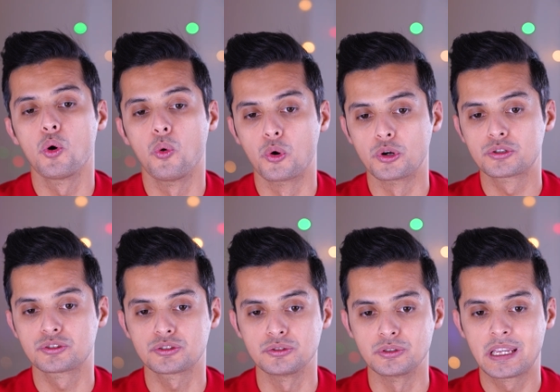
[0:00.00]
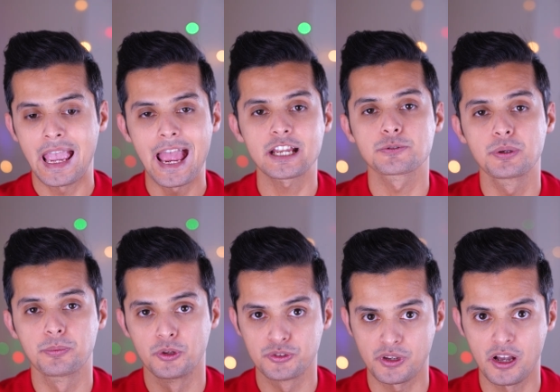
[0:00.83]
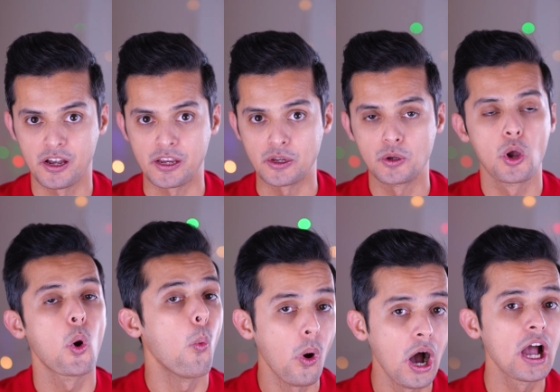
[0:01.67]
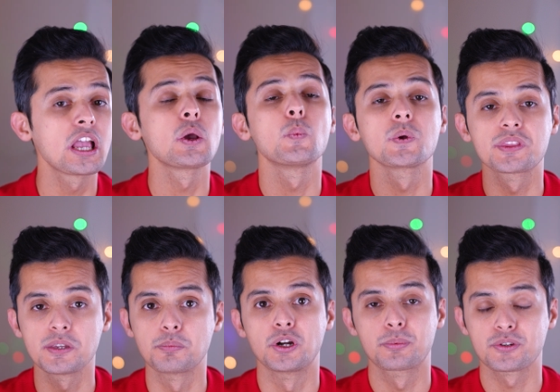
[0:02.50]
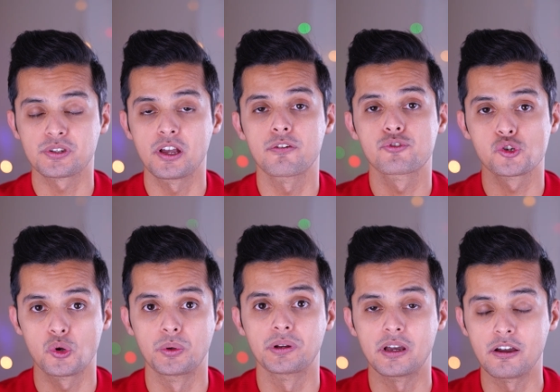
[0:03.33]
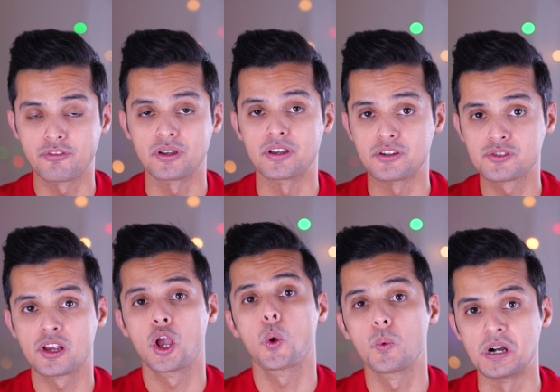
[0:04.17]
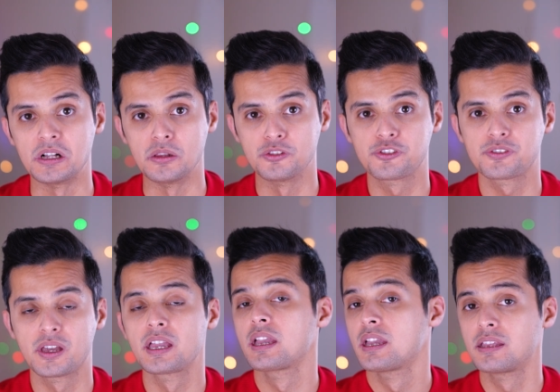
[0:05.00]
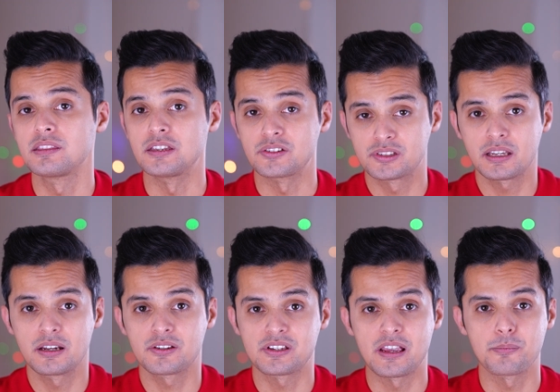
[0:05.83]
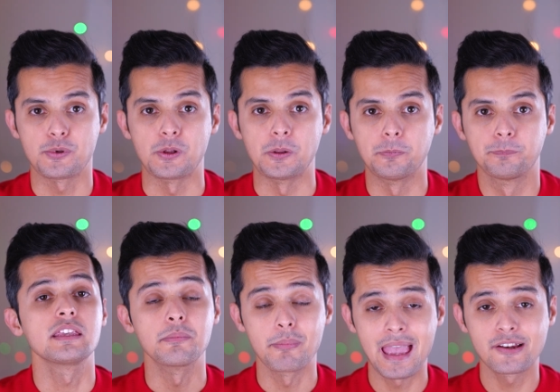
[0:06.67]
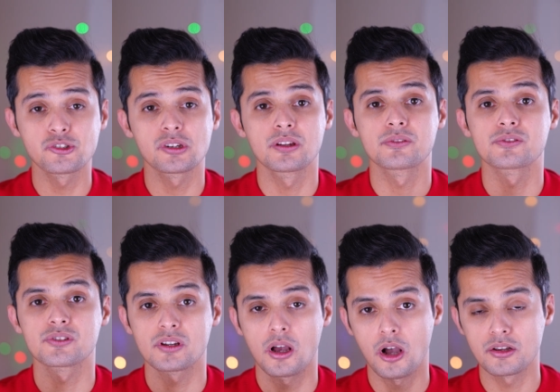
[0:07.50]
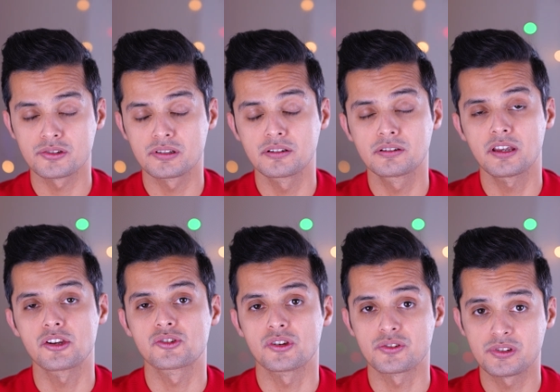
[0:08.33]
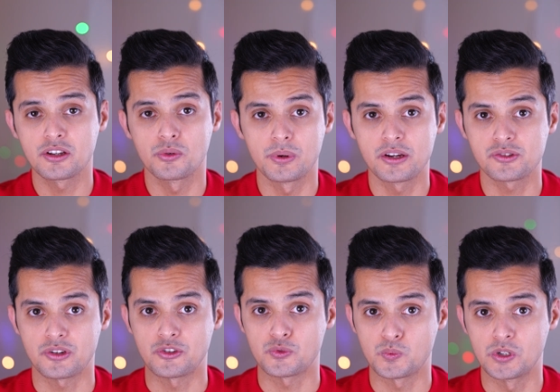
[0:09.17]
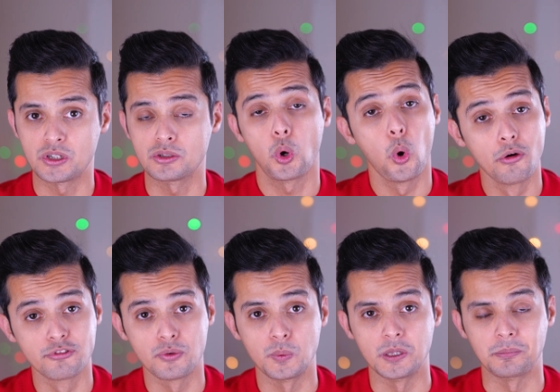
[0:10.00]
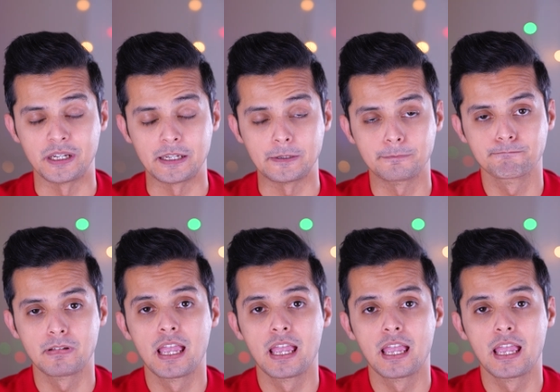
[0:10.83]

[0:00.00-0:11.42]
or to catch people's eye. Why? With the purpose of showing off his wealth. The second example. The mansion's ostentatious decorations were overwhelming.